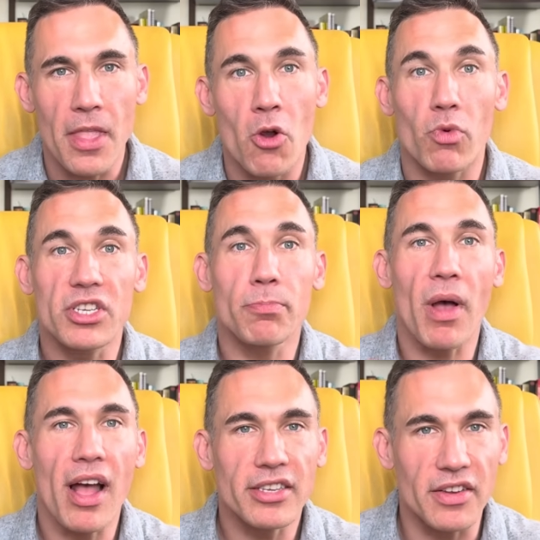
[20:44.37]

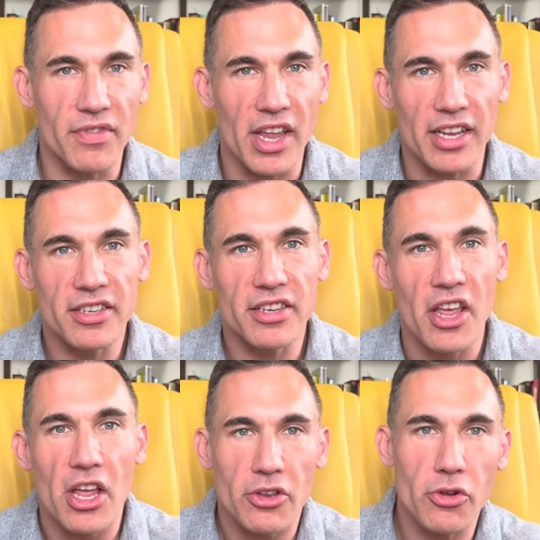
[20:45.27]
responsiveness
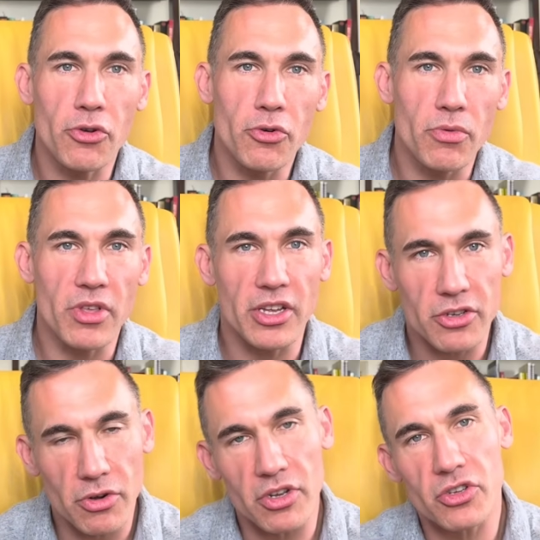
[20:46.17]
to the
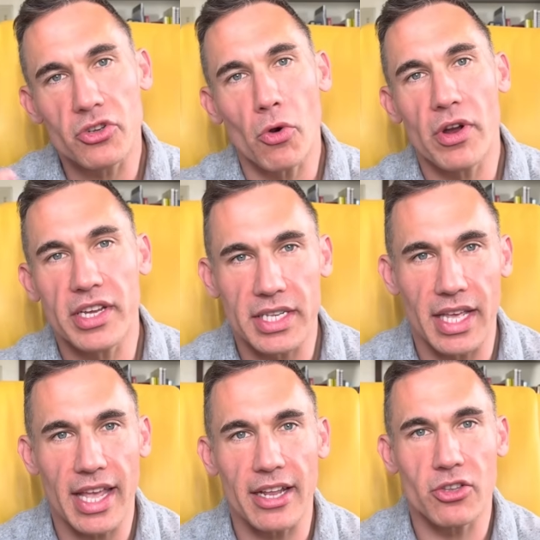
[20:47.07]
sort of stories that
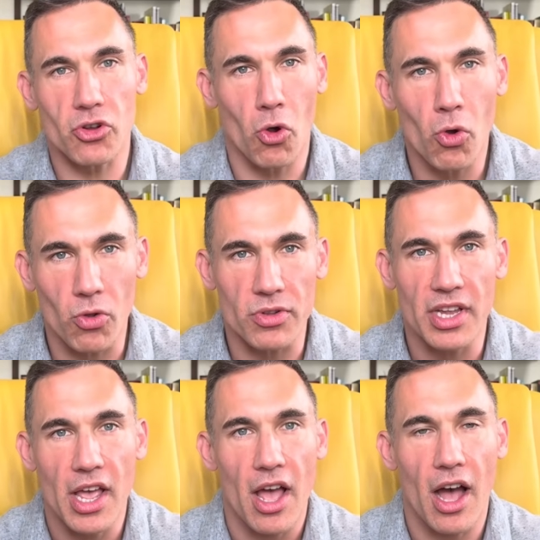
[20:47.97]
get told
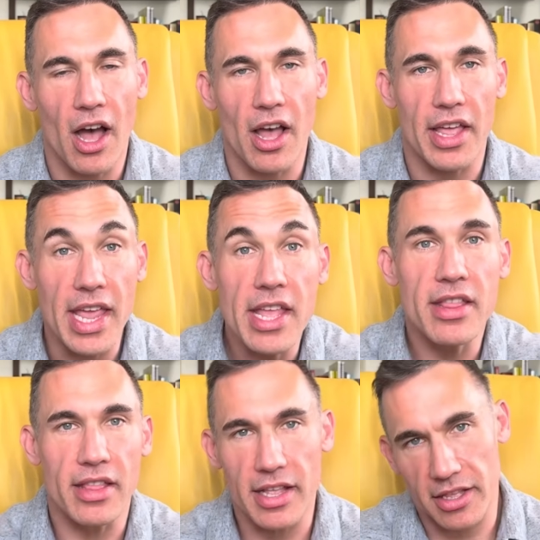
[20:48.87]

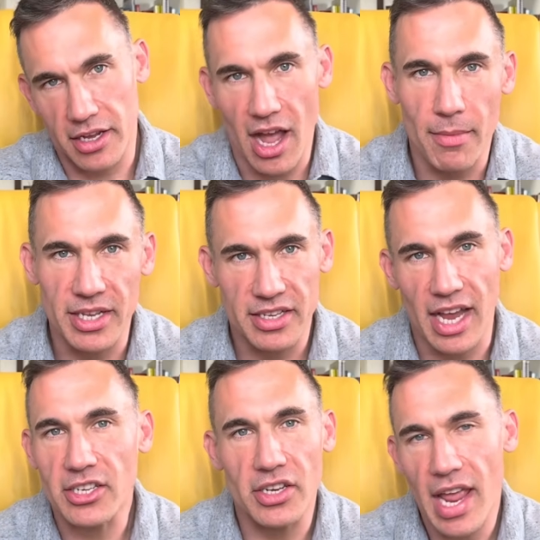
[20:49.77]
in the comments
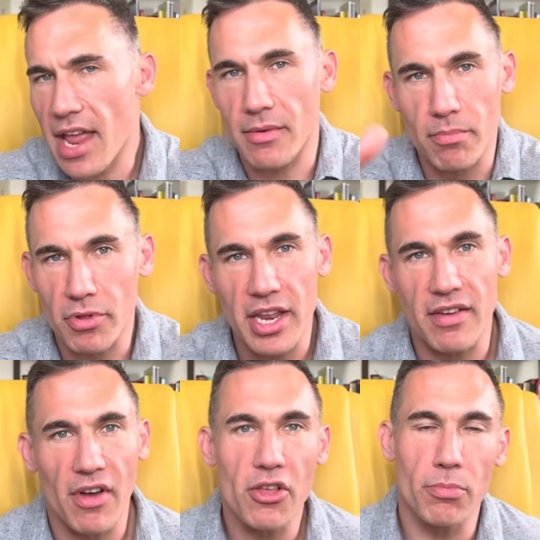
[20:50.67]
section and plenty
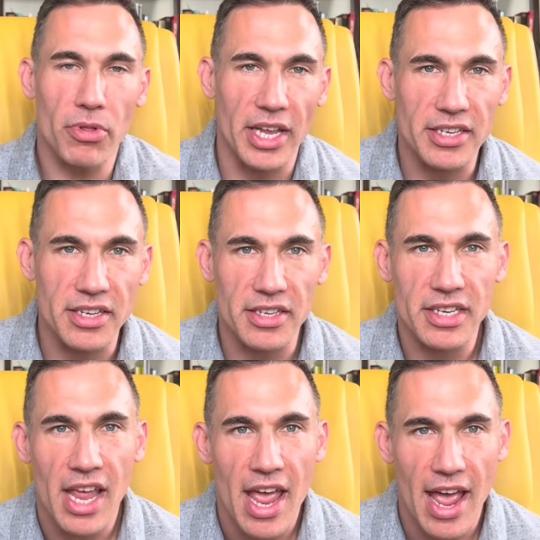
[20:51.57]
of other places.
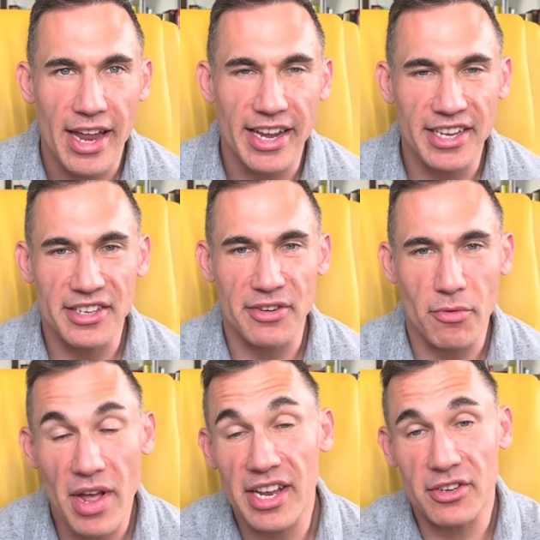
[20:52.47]
And I guess in a
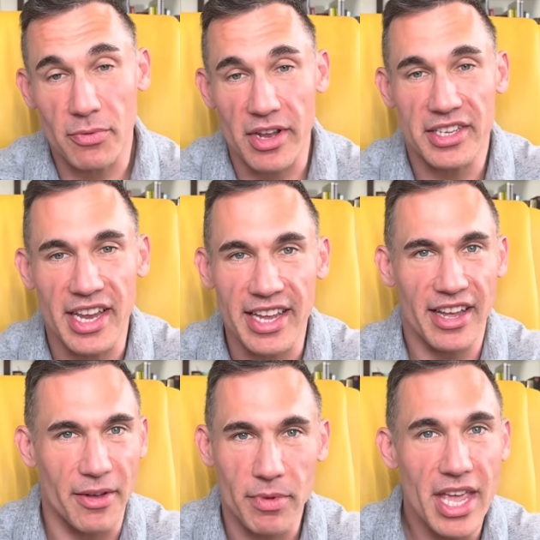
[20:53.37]
way, just want to say
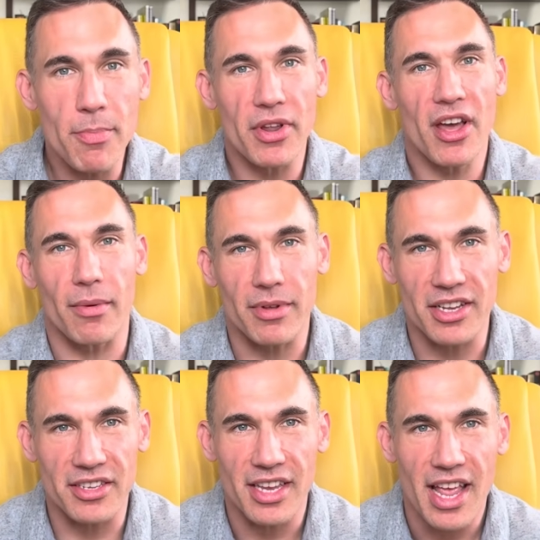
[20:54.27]
keep it up,
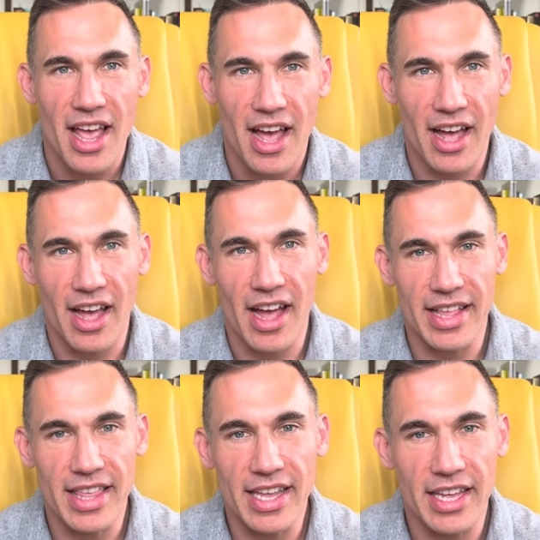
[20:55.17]
because I
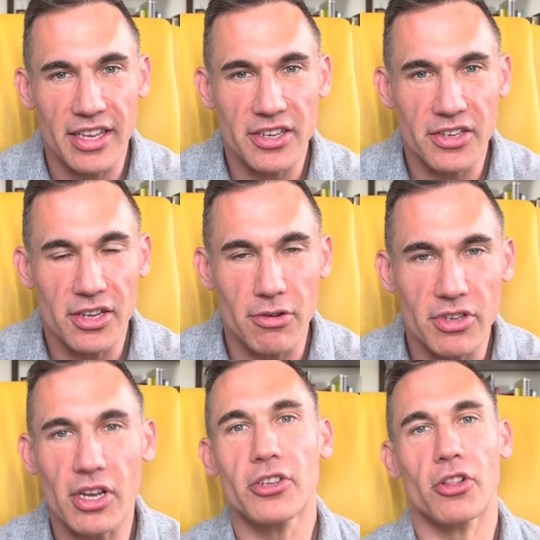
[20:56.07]
think it just goes
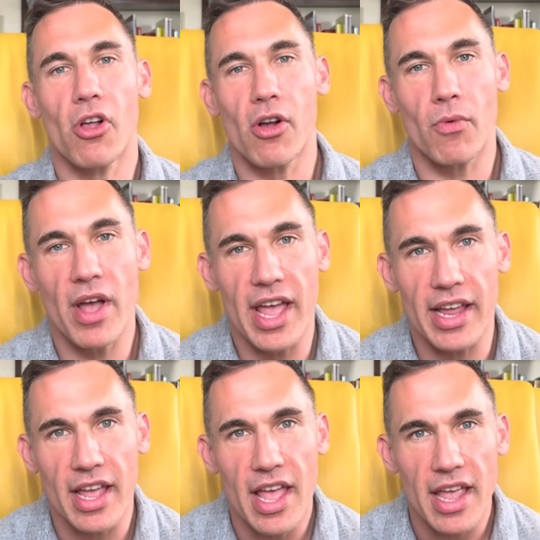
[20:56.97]
such a long
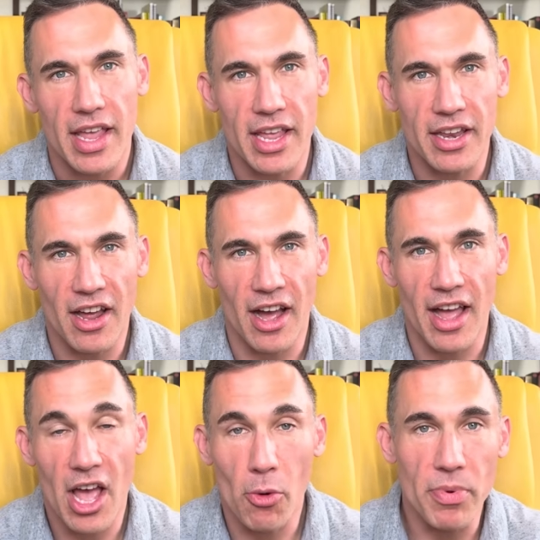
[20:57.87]
way in
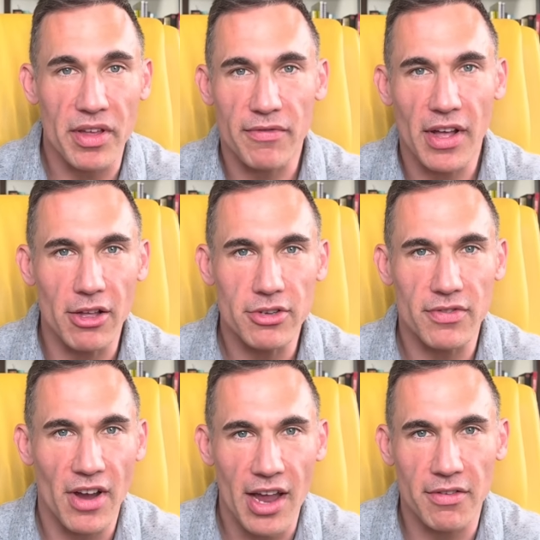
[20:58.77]
helping fellow
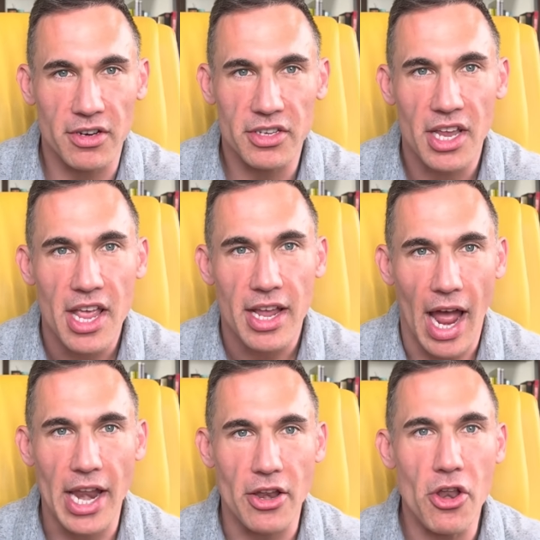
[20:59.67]
survivors
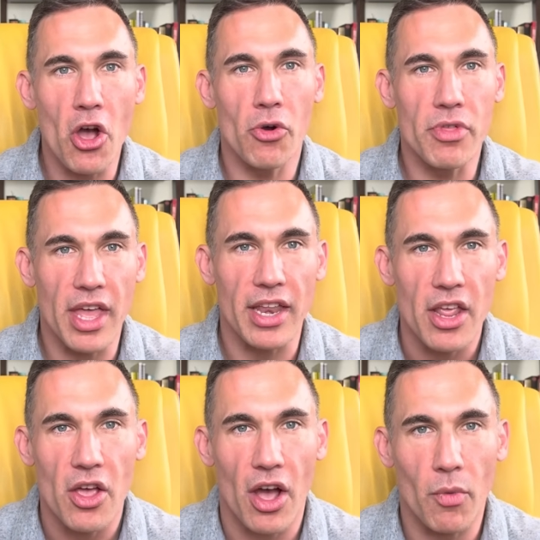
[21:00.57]
kind of know that
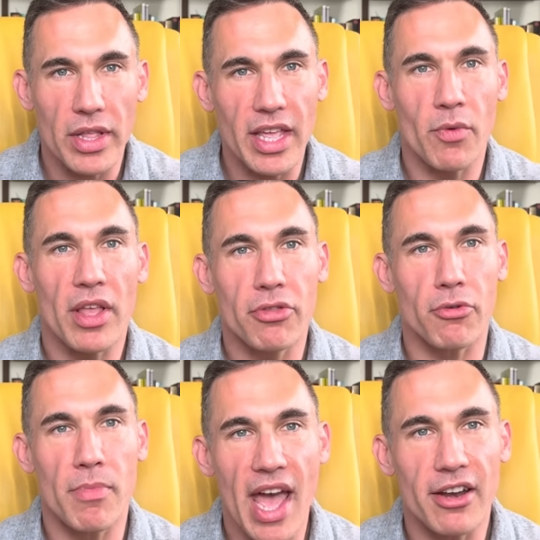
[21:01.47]
what they went
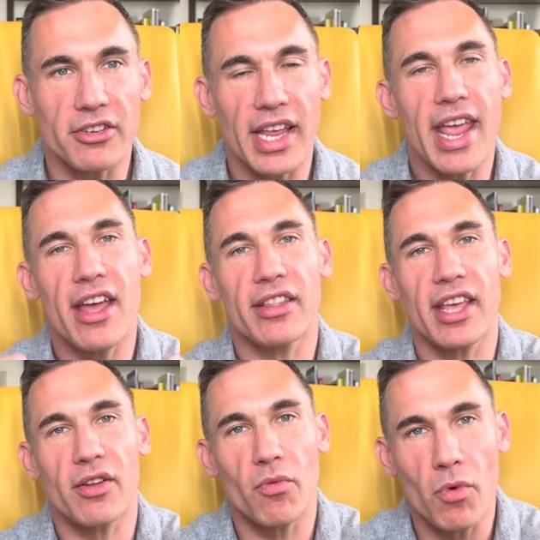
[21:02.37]
through matters and
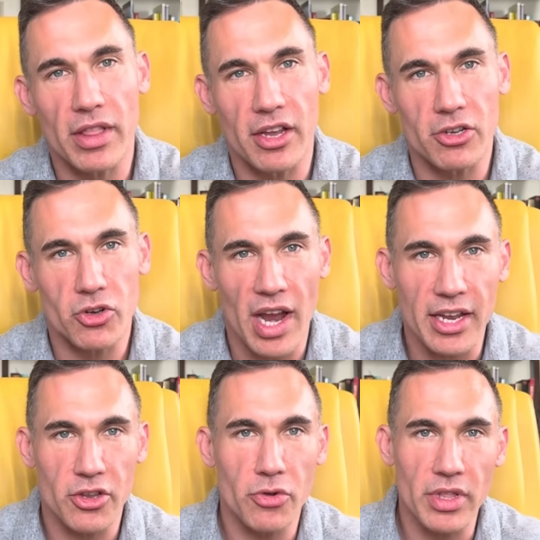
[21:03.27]
that what they're trying
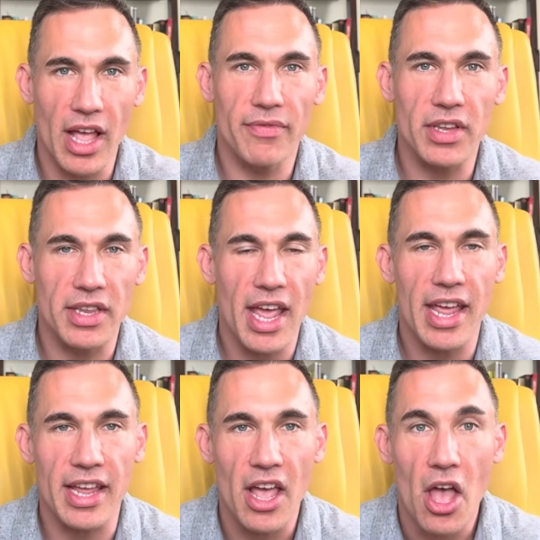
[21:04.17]
to do in life today